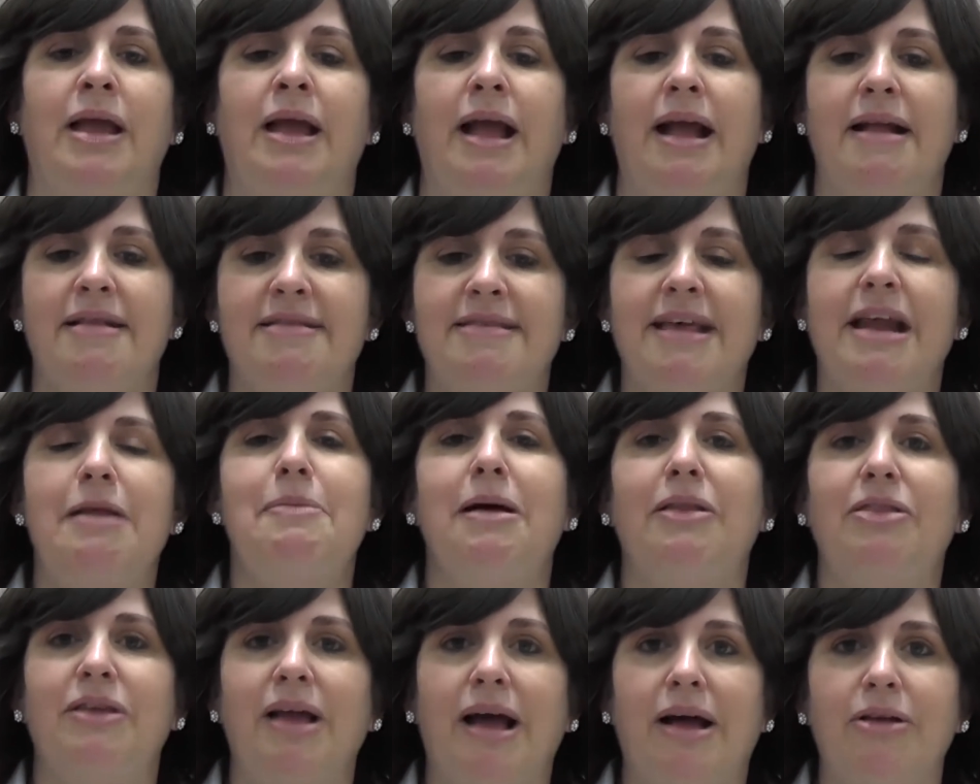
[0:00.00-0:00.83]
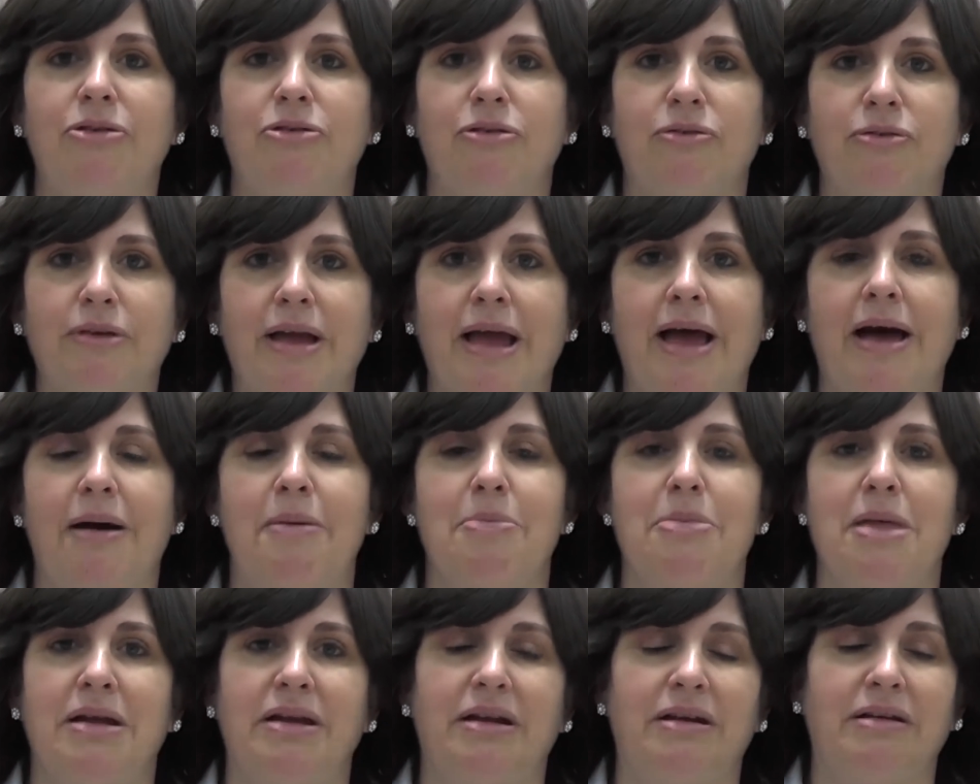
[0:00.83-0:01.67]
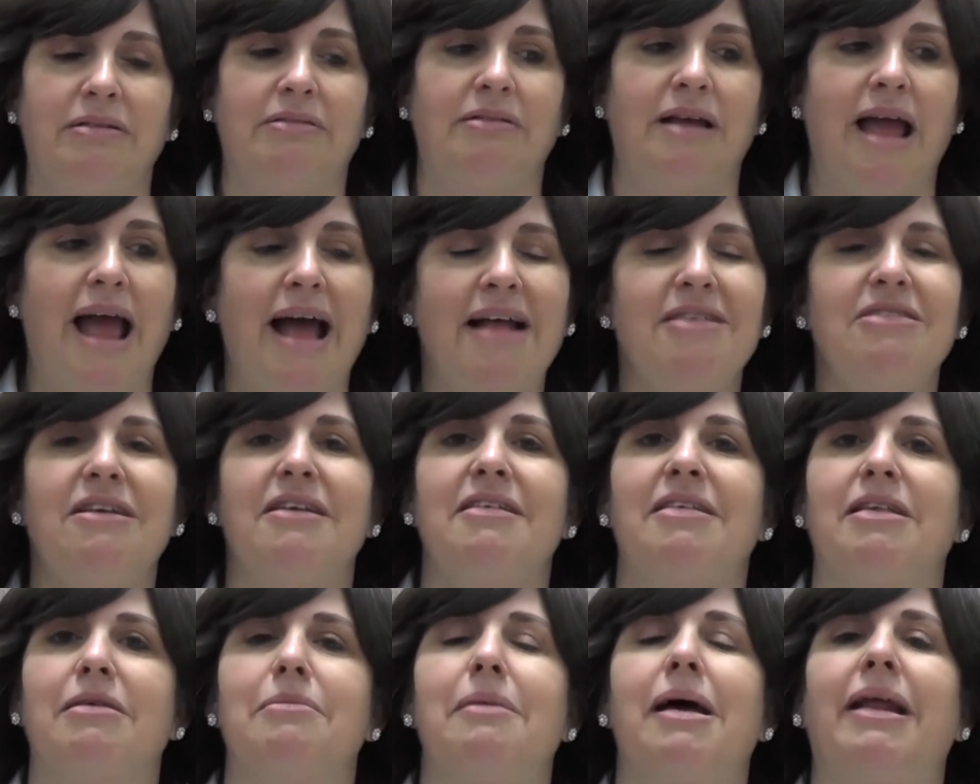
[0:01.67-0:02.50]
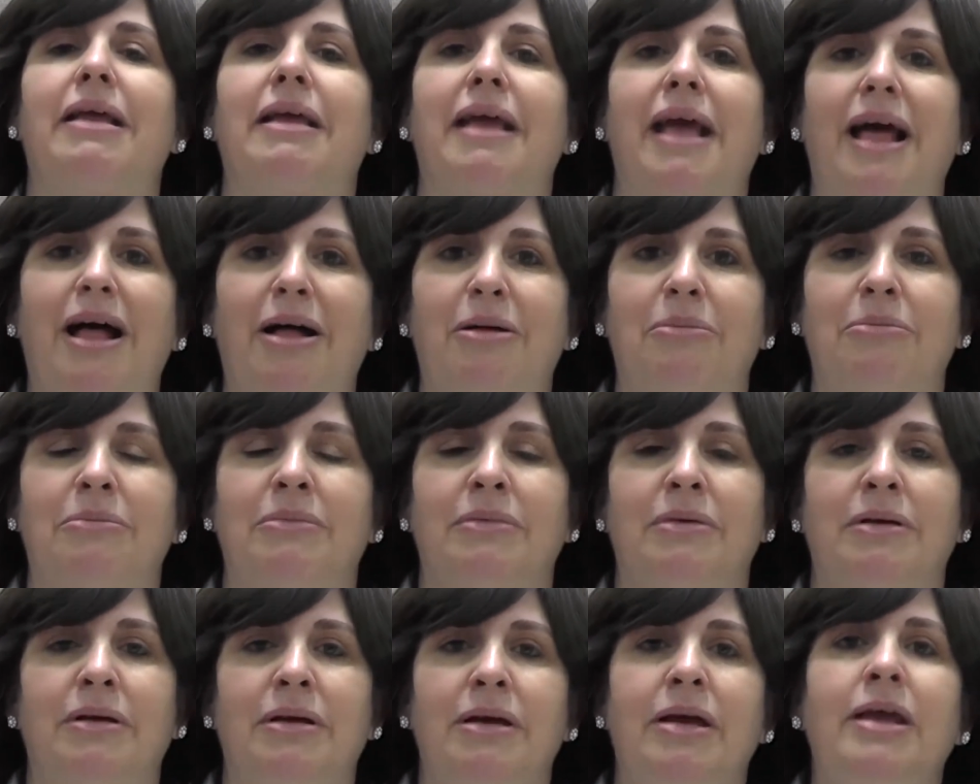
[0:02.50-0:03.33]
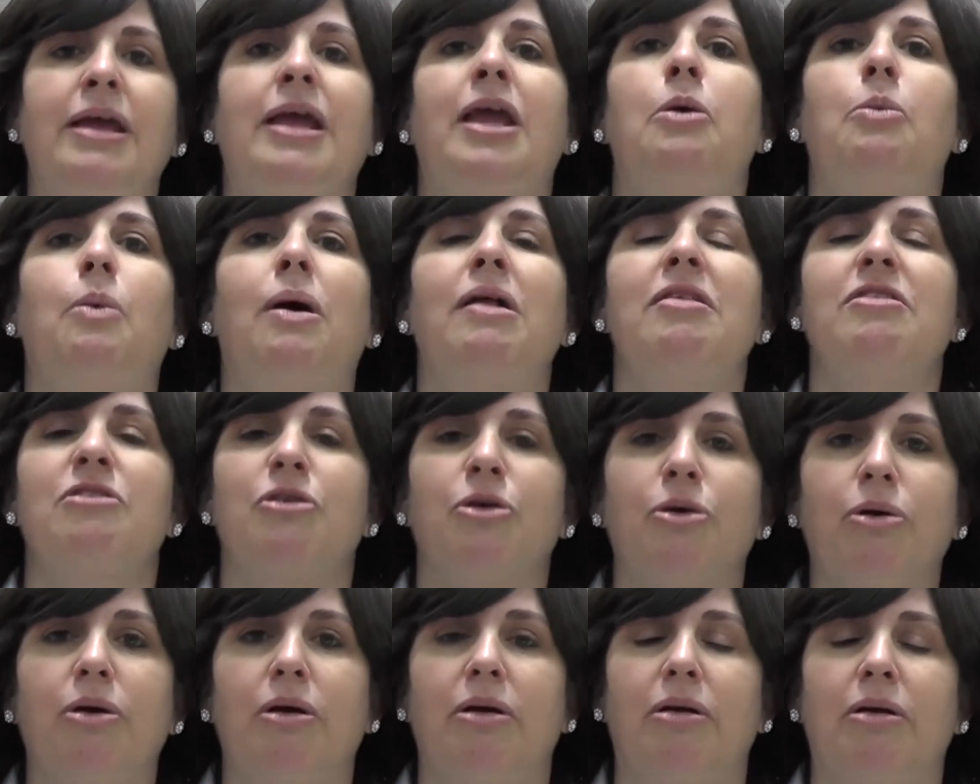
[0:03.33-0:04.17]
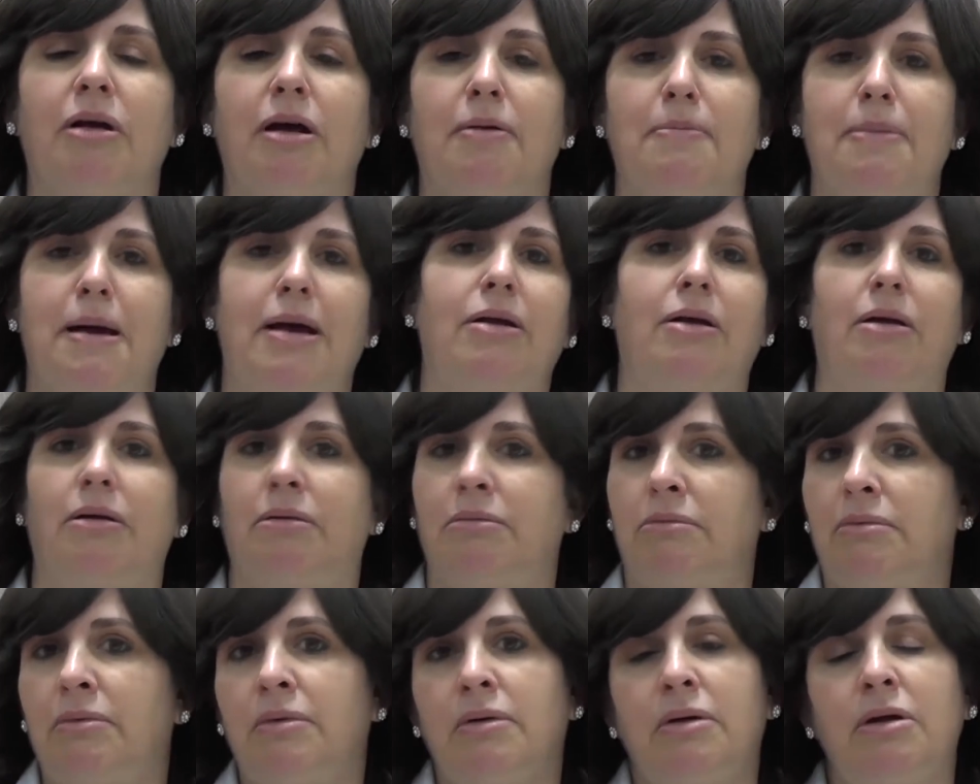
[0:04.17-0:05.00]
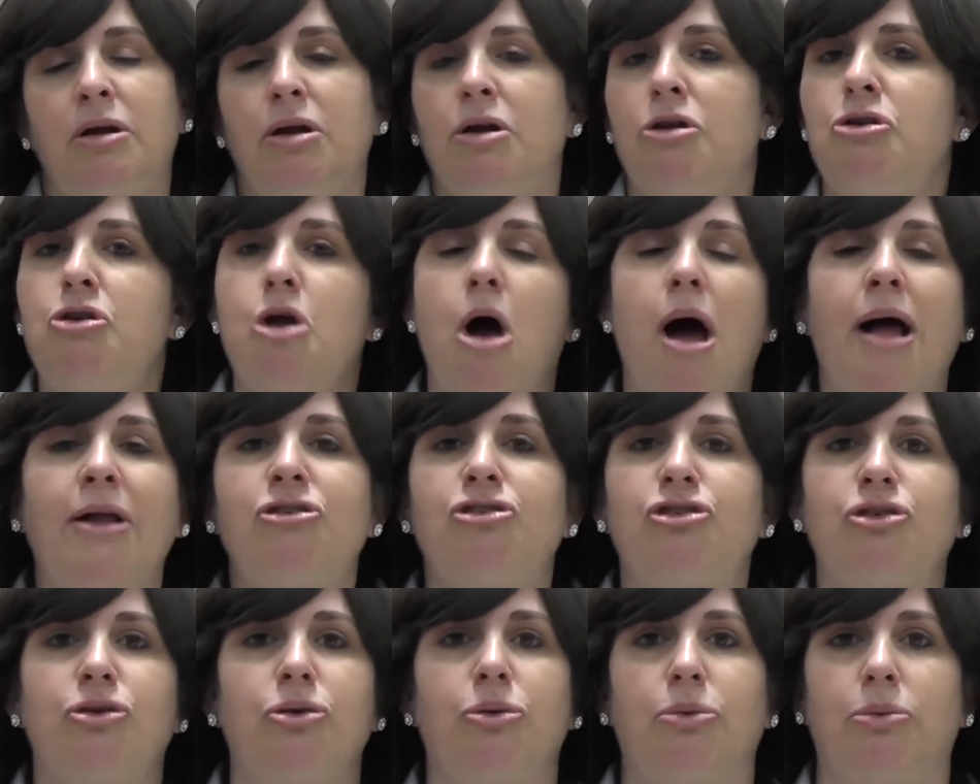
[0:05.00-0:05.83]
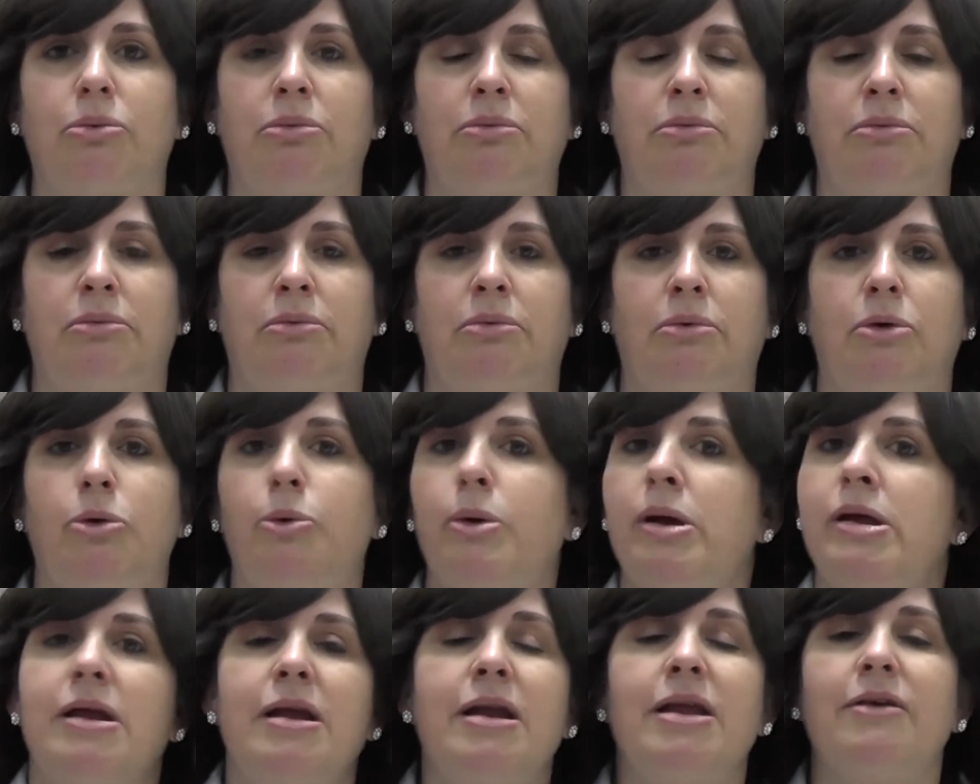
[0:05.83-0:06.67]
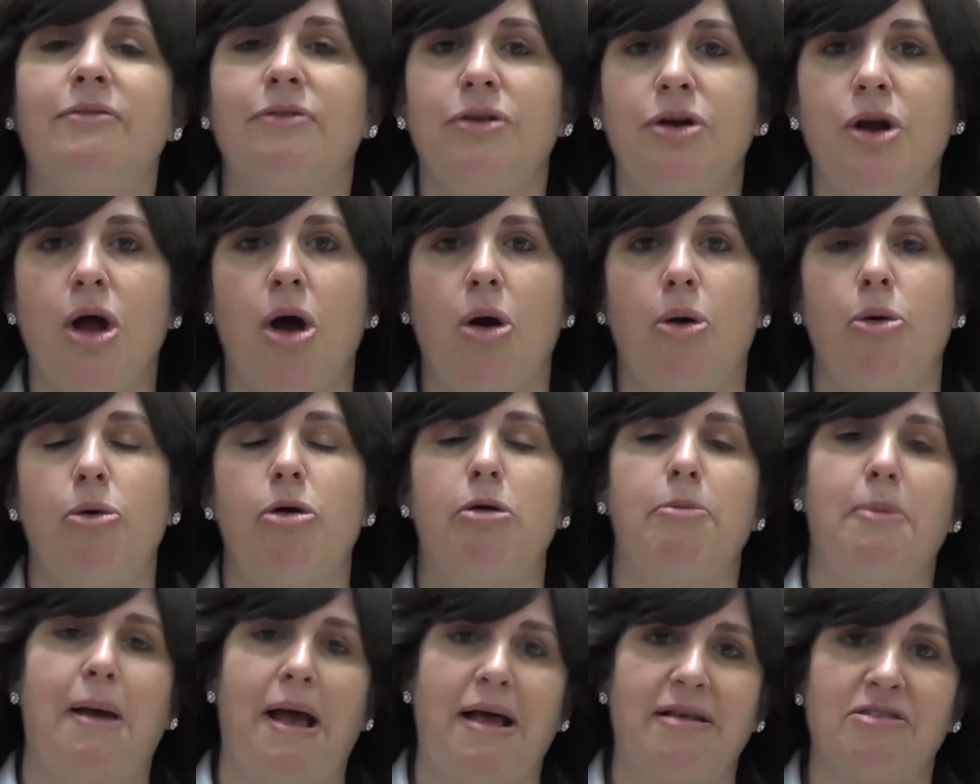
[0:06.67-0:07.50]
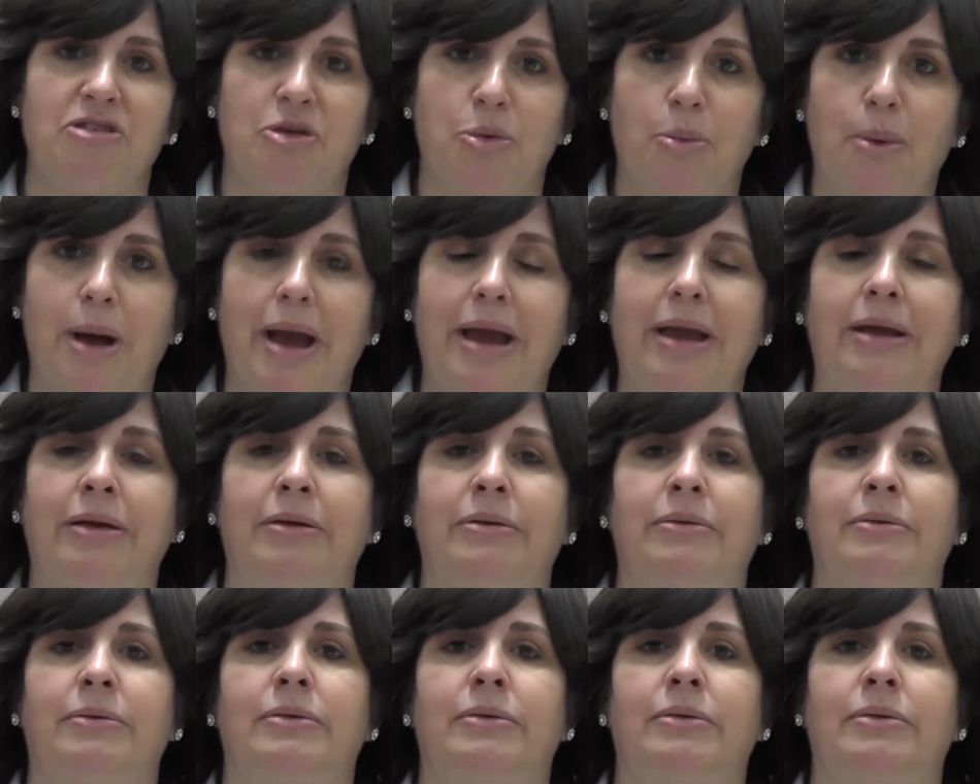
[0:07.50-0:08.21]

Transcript: It's said about the Alter of Kelm that in anti-Semitic Kelm, he once heard about a non-Jew who he didn't even know who had passed away.